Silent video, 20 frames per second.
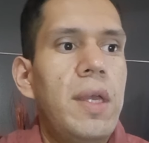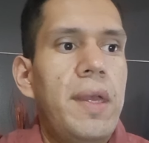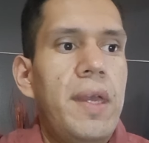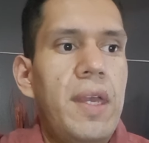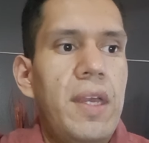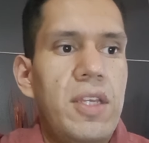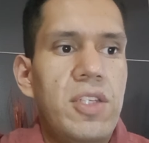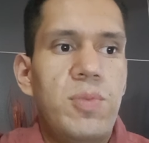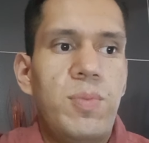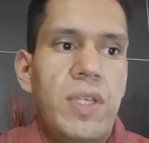
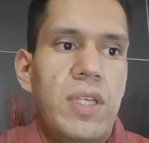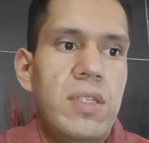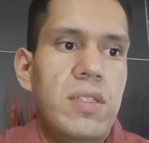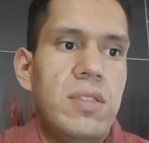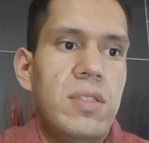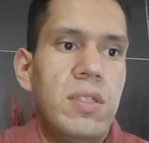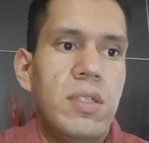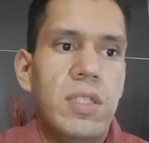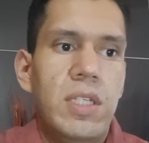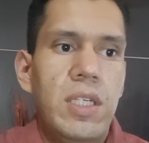
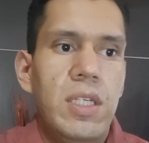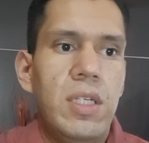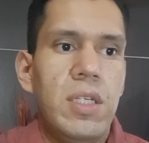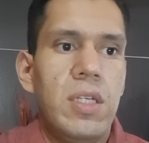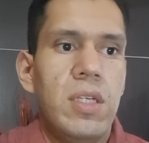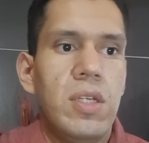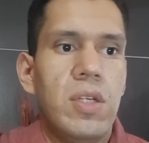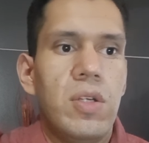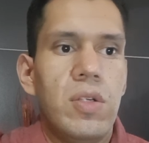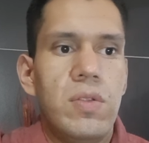SPS
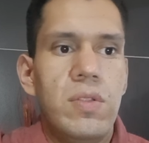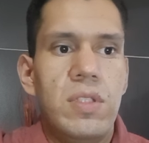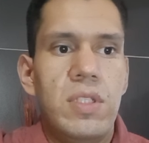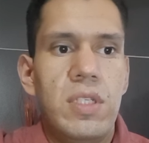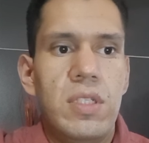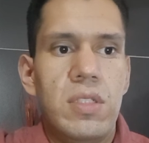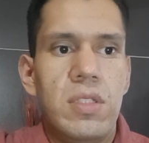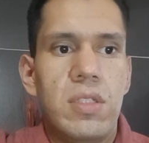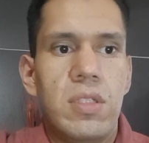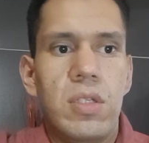technique
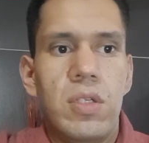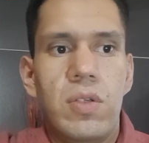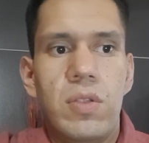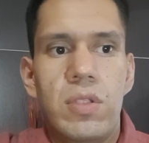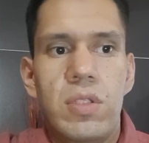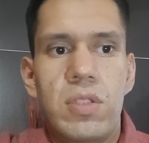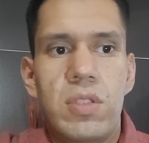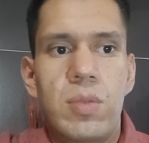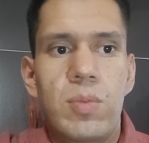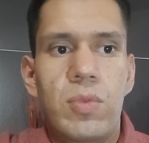consists on
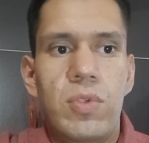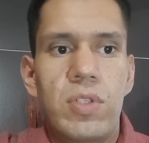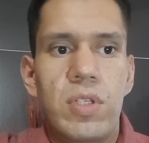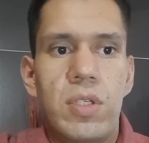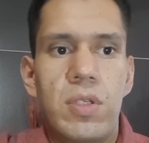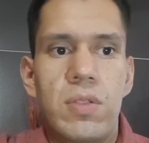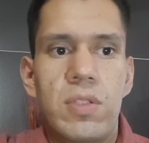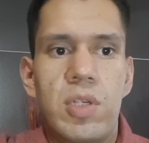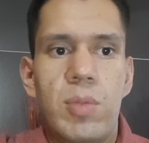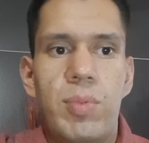the
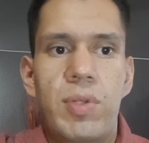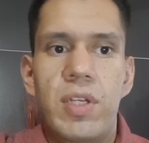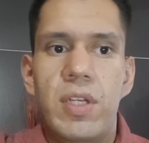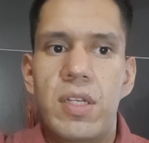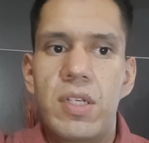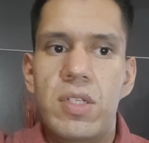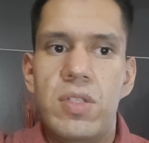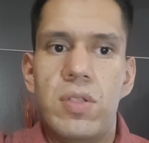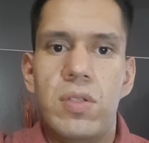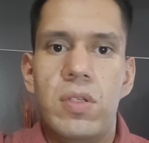simultaneous
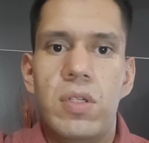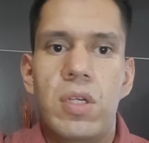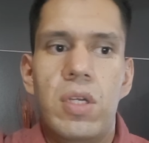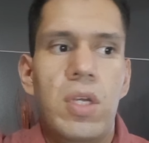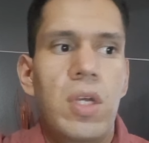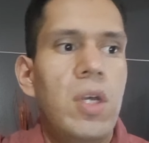application